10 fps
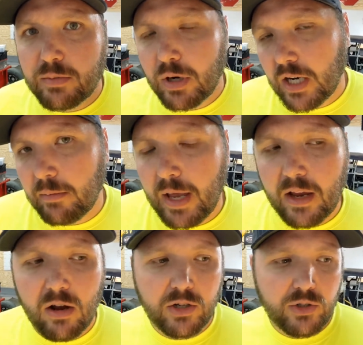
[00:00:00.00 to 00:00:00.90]
bringing it
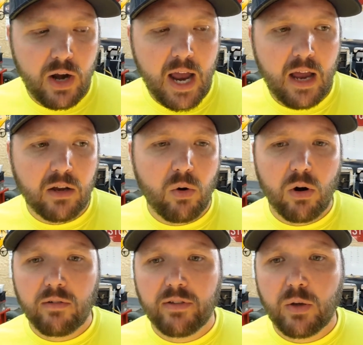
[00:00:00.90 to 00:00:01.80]
back on track,
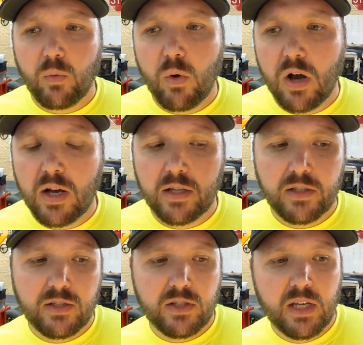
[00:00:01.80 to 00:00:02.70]
or if it
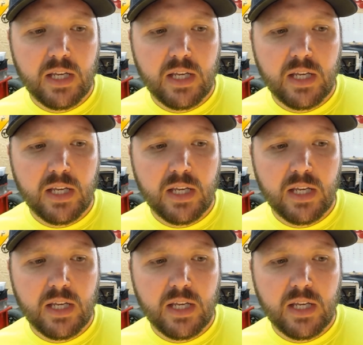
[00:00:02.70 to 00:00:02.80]
was